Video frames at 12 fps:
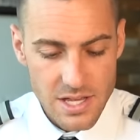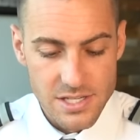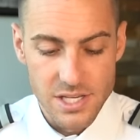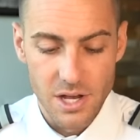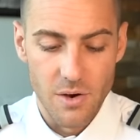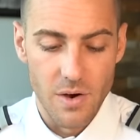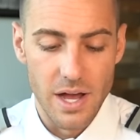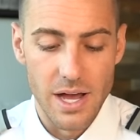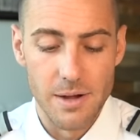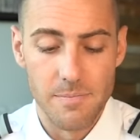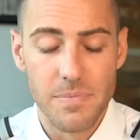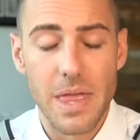So
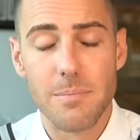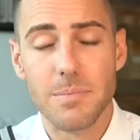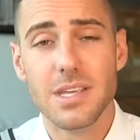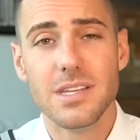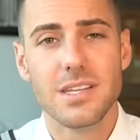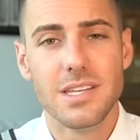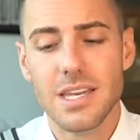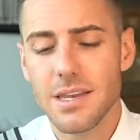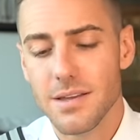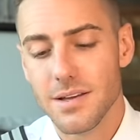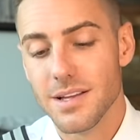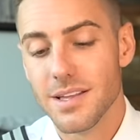
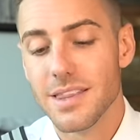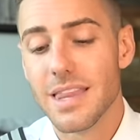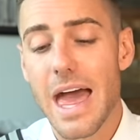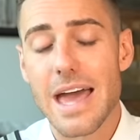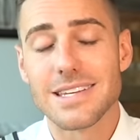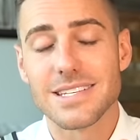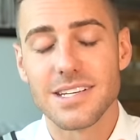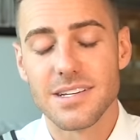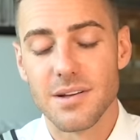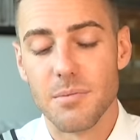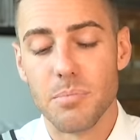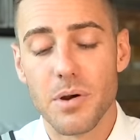that
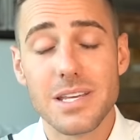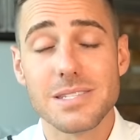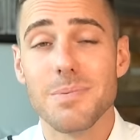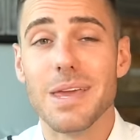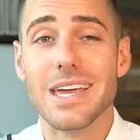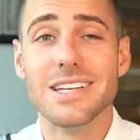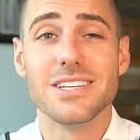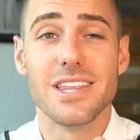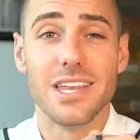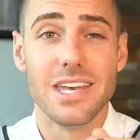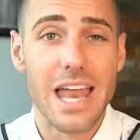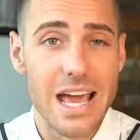brings me into
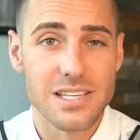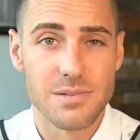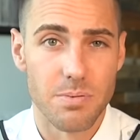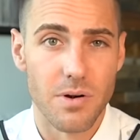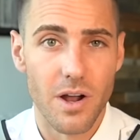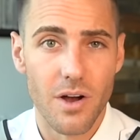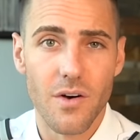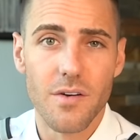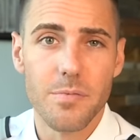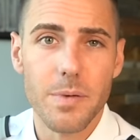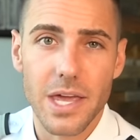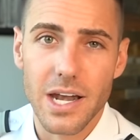the next pro
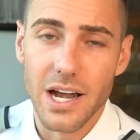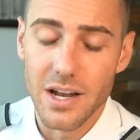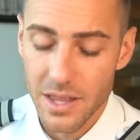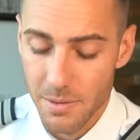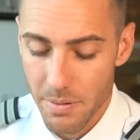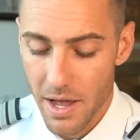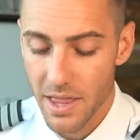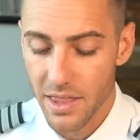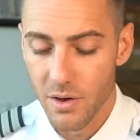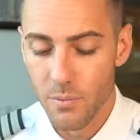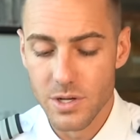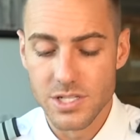of being an airline
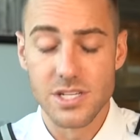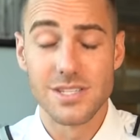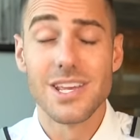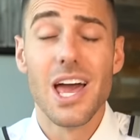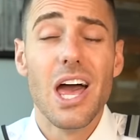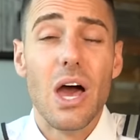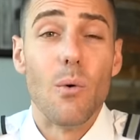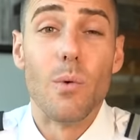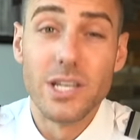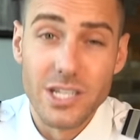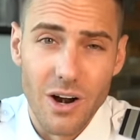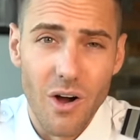pilot, which is
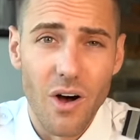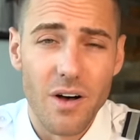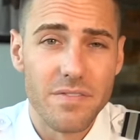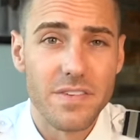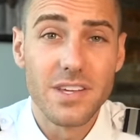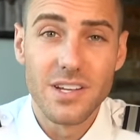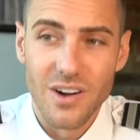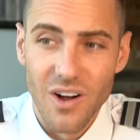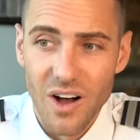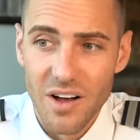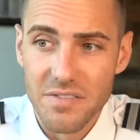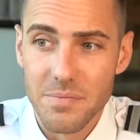when you're
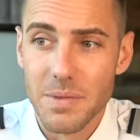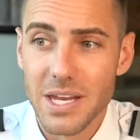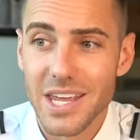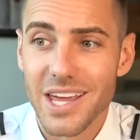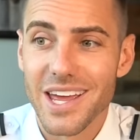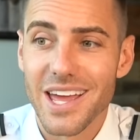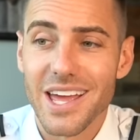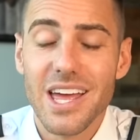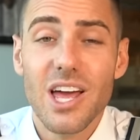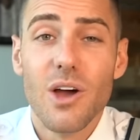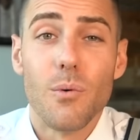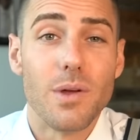off, meaning
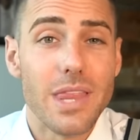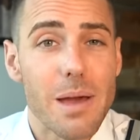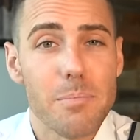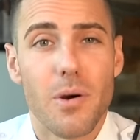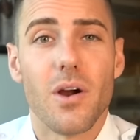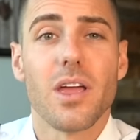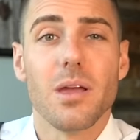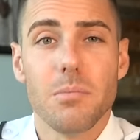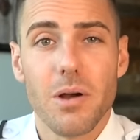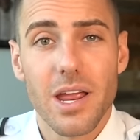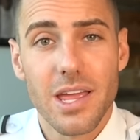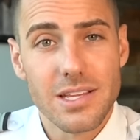when that parking
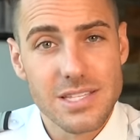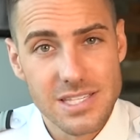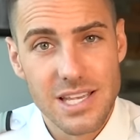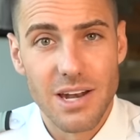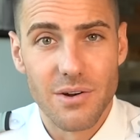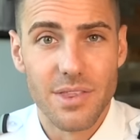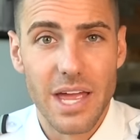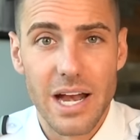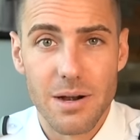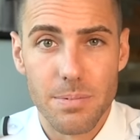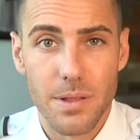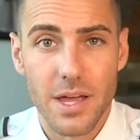brake gets set on the
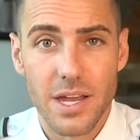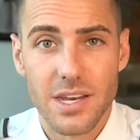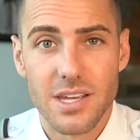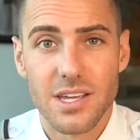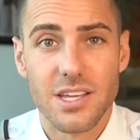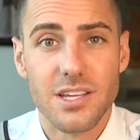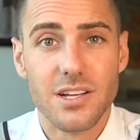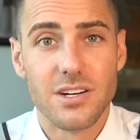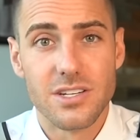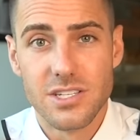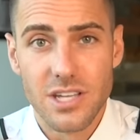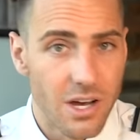airplane, you're
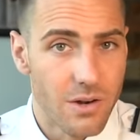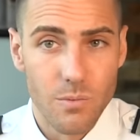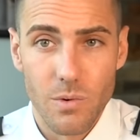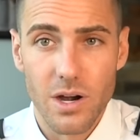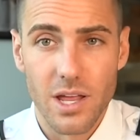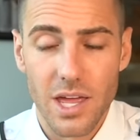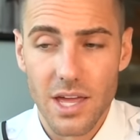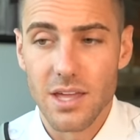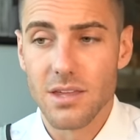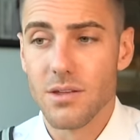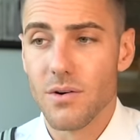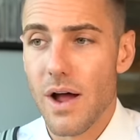done
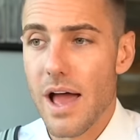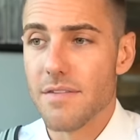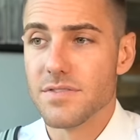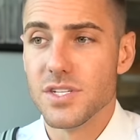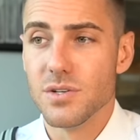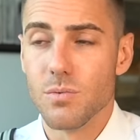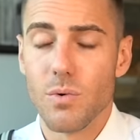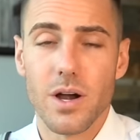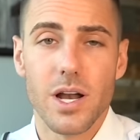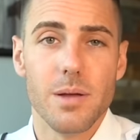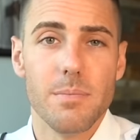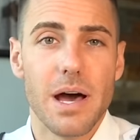working. You don't have to
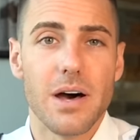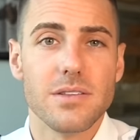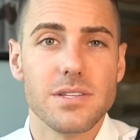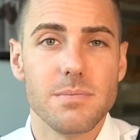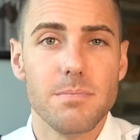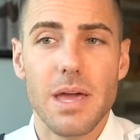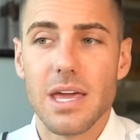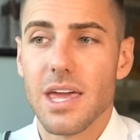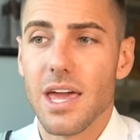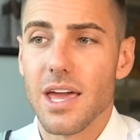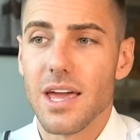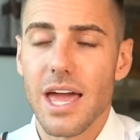worry about
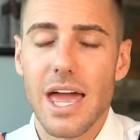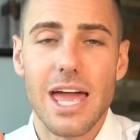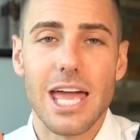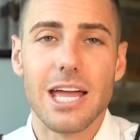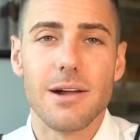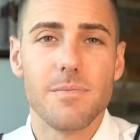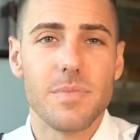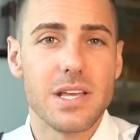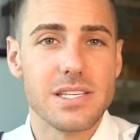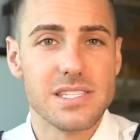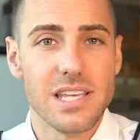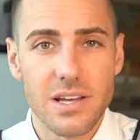making a
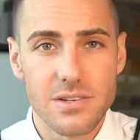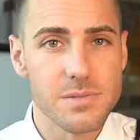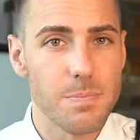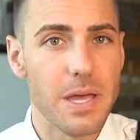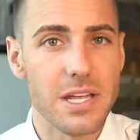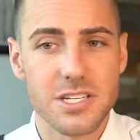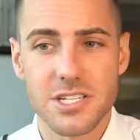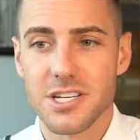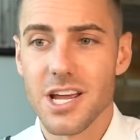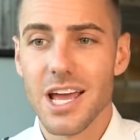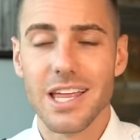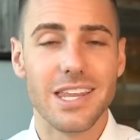sales
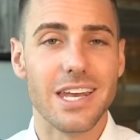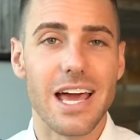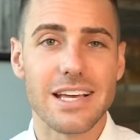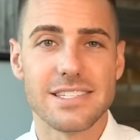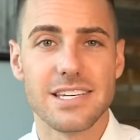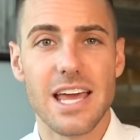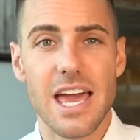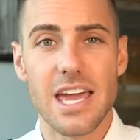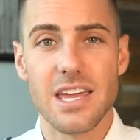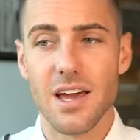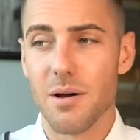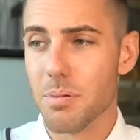pitch the next
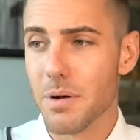day, a